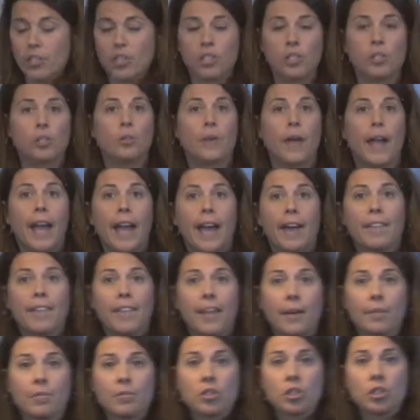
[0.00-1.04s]
to add
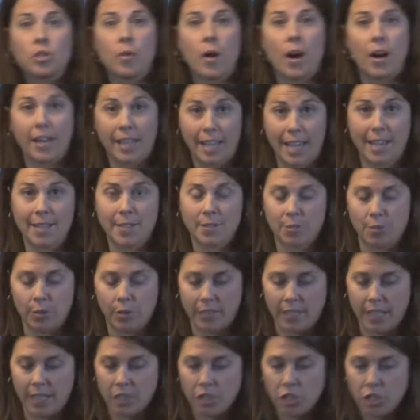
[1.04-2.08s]
them to our
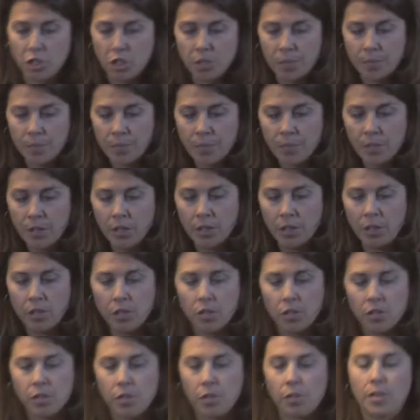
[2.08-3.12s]
casserole dish.
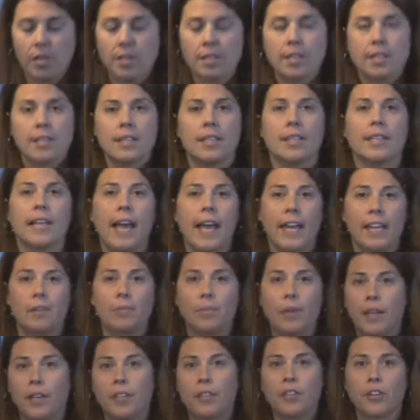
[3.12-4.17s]
So this is a 9
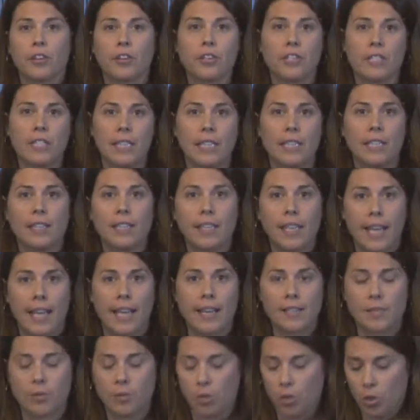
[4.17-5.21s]
by 13
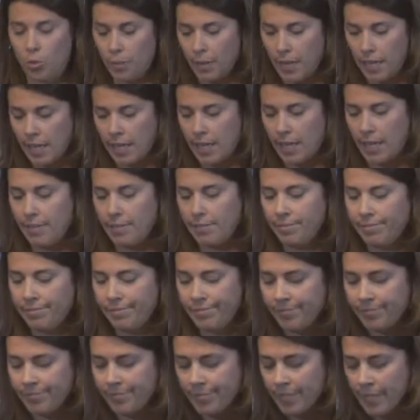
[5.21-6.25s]
casserole pan,
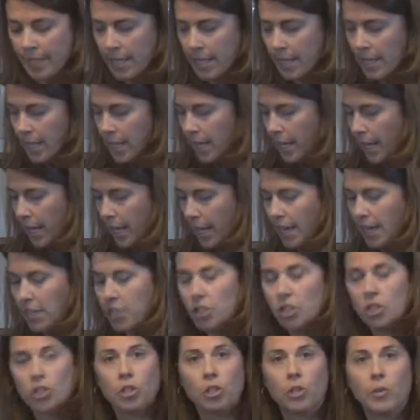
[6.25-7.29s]

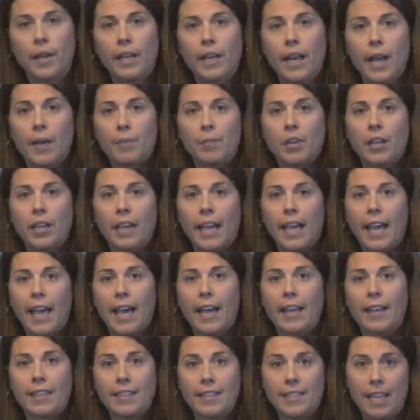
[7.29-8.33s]
and to it I'm going to
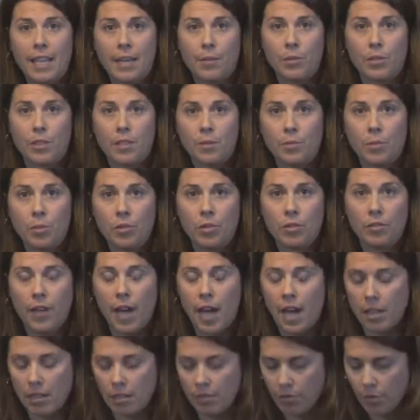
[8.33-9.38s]
add a tablespoon of
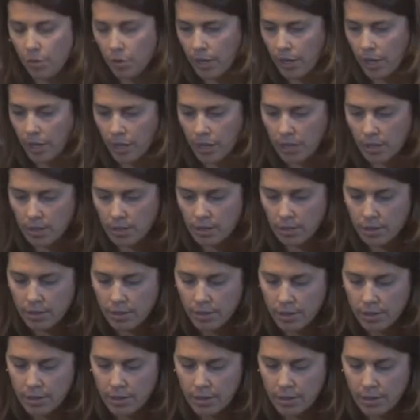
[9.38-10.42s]
olive oil,
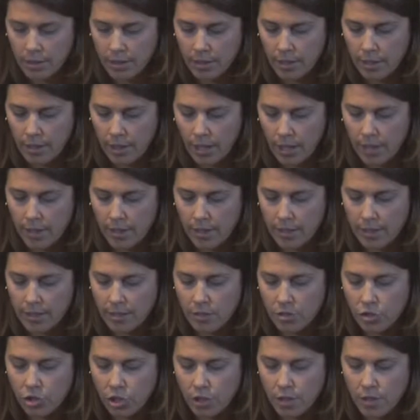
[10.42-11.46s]
and
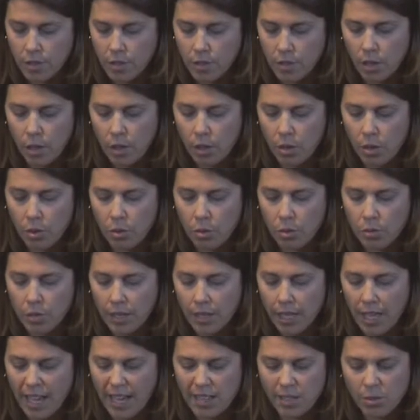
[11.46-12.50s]
that's just so the
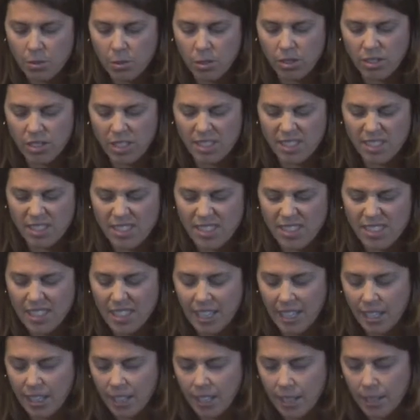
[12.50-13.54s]
casserole doesn't
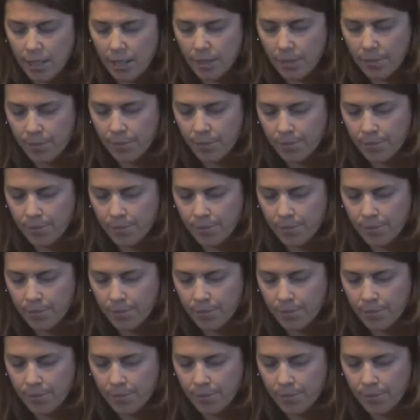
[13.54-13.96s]
stick.